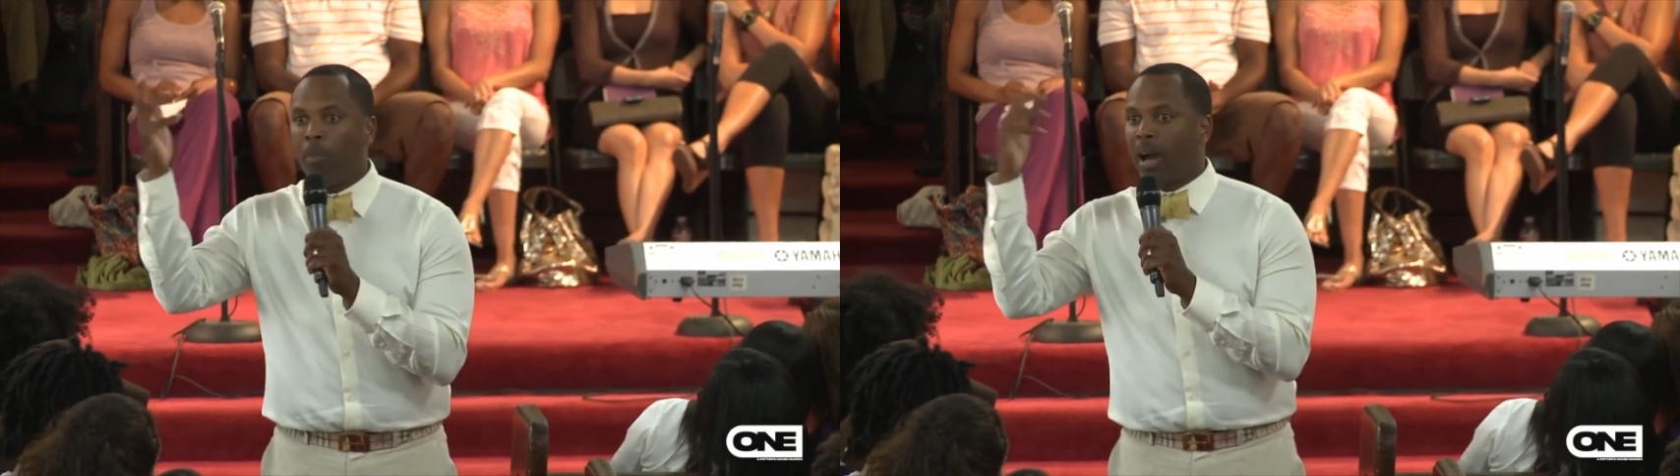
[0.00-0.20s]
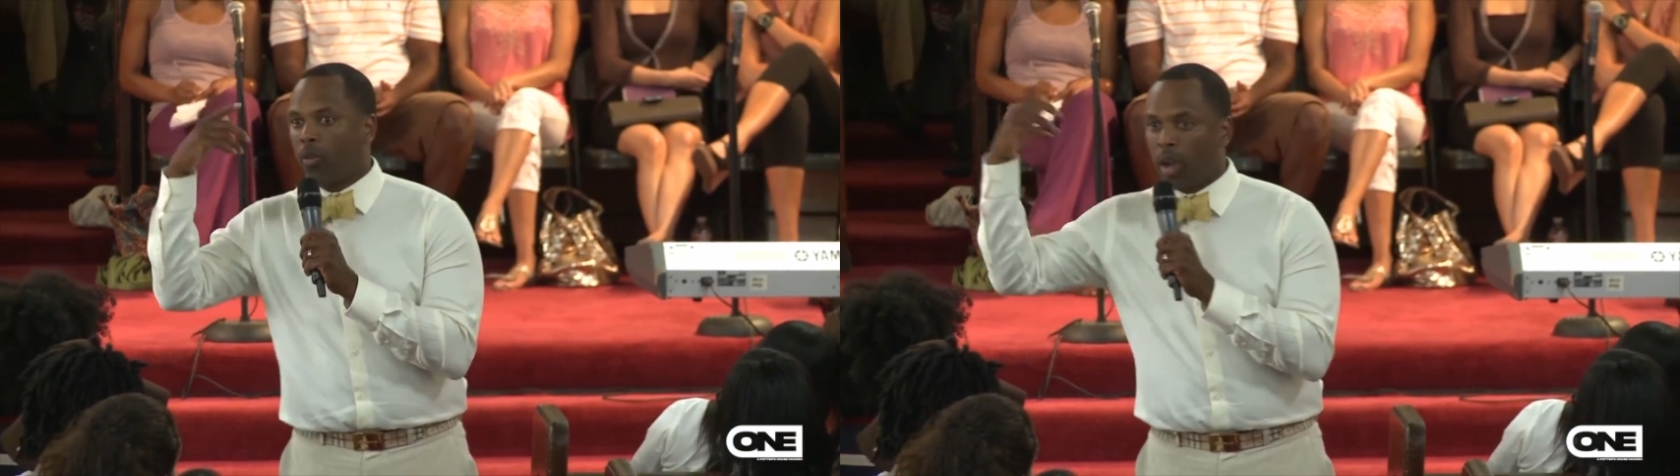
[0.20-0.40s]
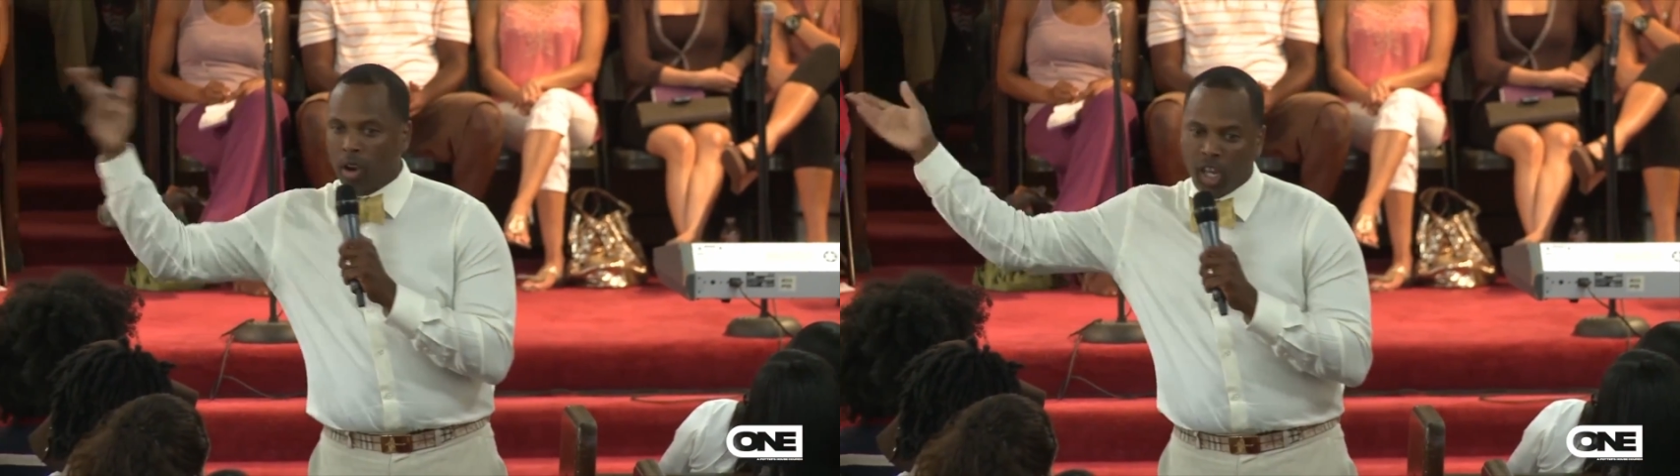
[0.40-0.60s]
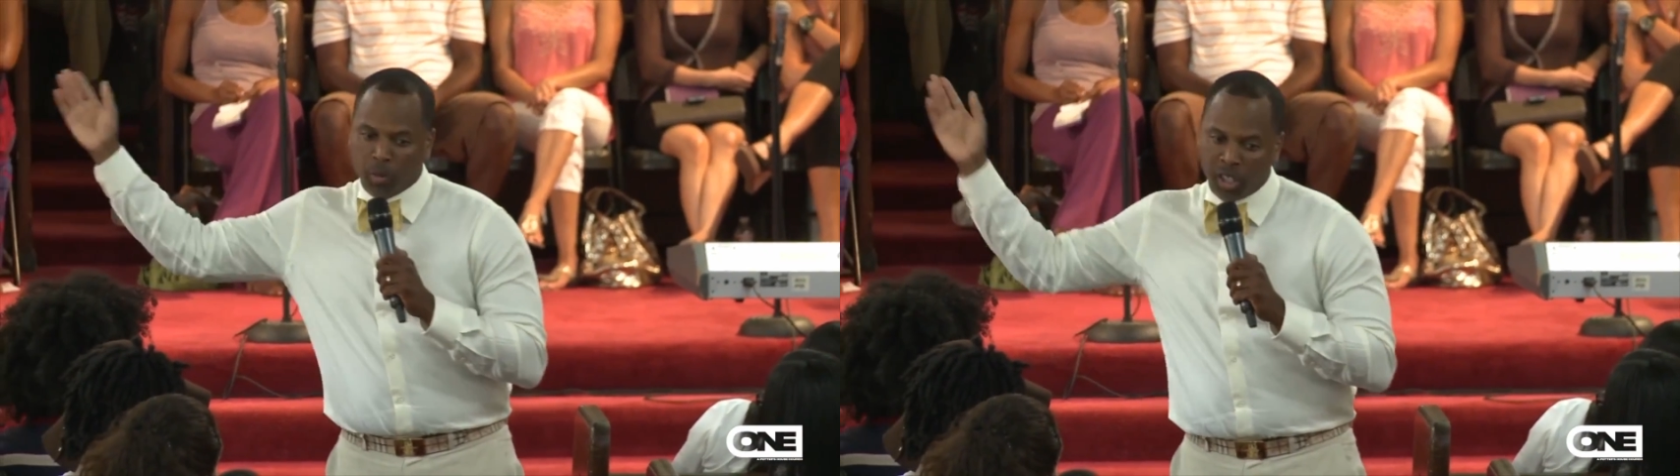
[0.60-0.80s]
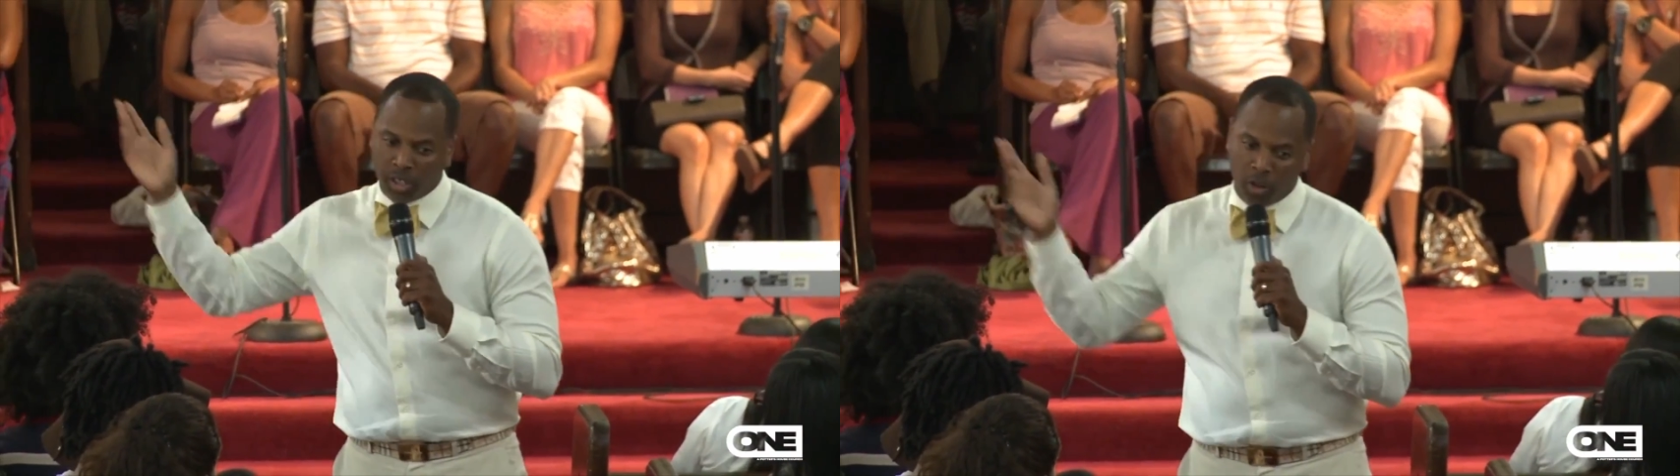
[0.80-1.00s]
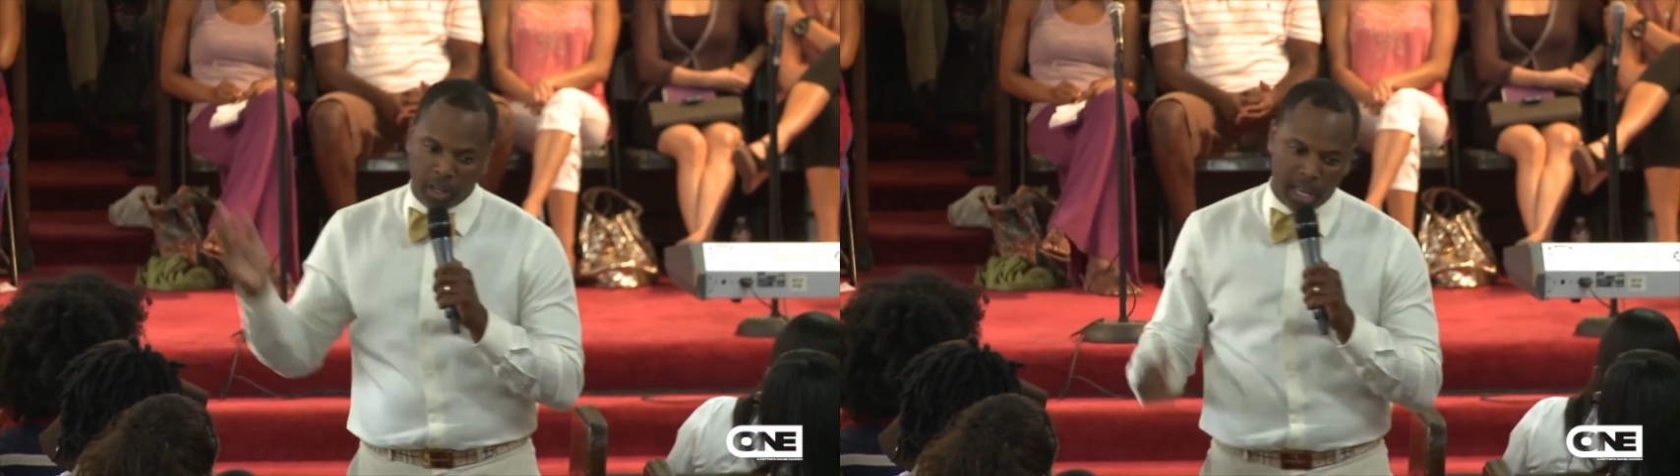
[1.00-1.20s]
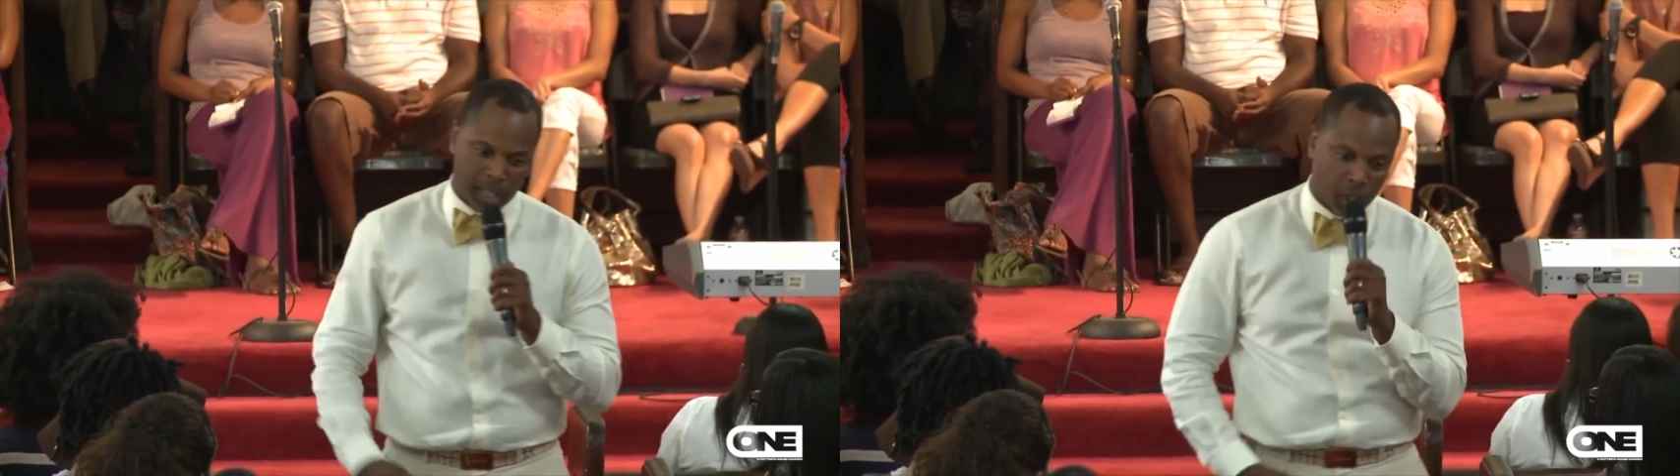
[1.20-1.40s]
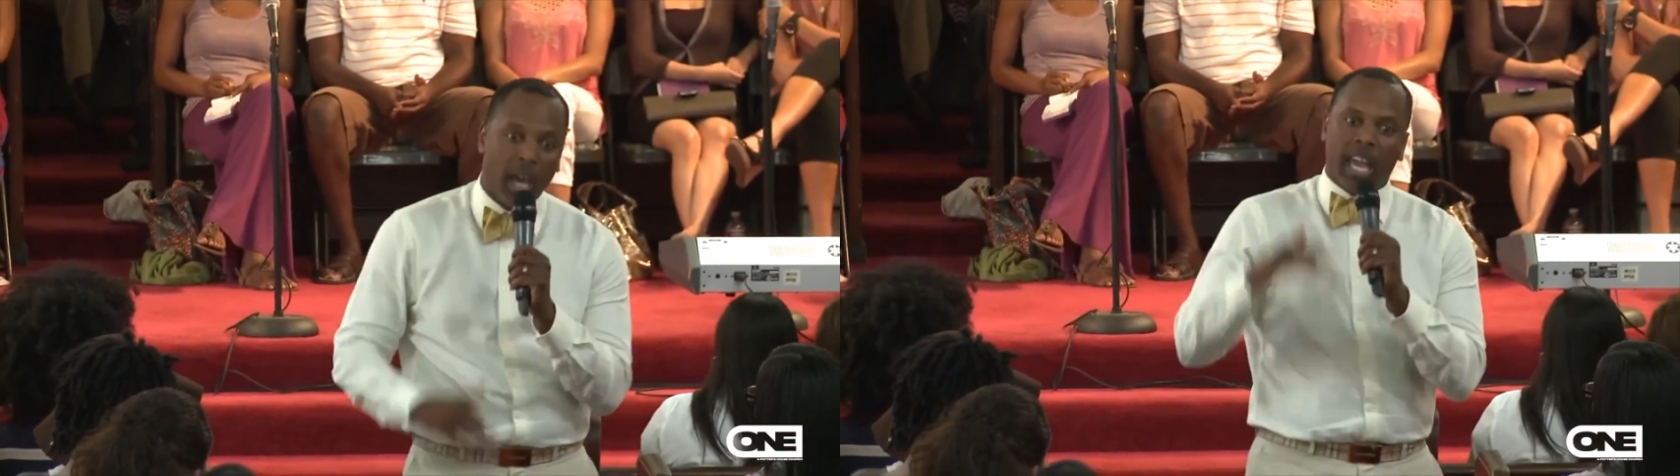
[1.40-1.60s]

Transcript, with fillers: by the way, her husband is known in the gates.